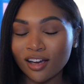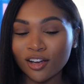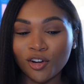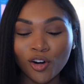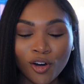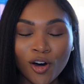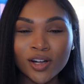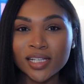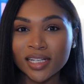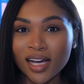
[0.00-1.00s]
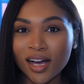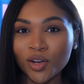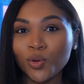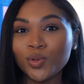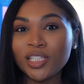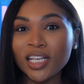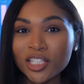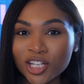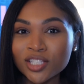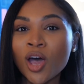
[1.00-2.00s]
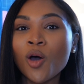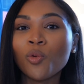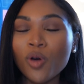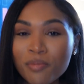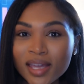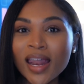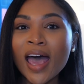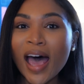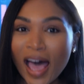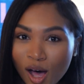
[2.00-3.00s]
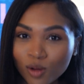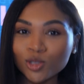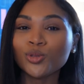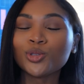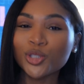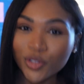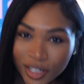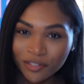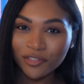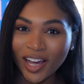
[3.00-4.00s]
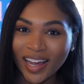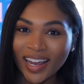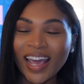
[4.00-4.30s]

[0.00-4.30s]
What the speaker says: girl on TikTok who teaches women how to street fight,